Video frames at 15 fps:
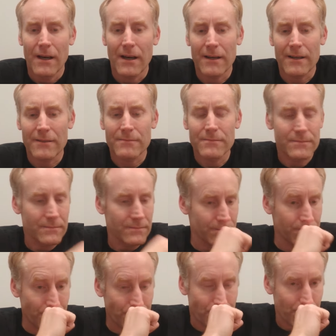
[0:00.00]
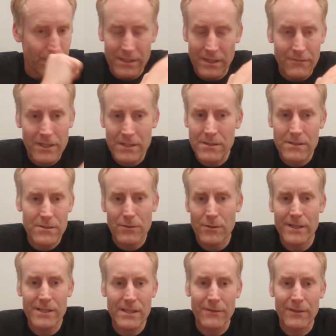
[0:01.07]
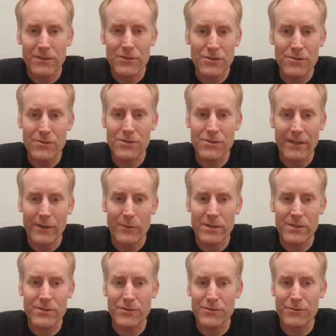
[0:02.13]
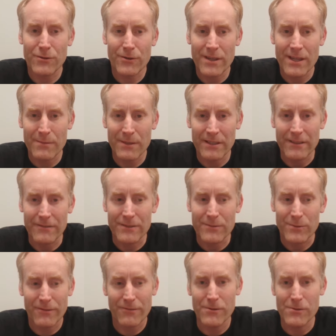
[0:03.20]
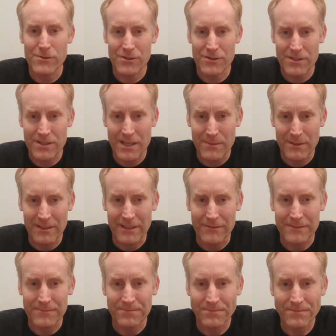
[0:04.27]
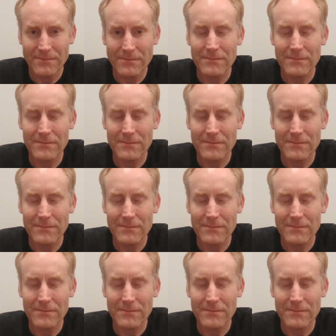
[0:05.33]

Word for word: Um, but the investors are always having to choose, like, what is the story they believe in? What futures do they believe in?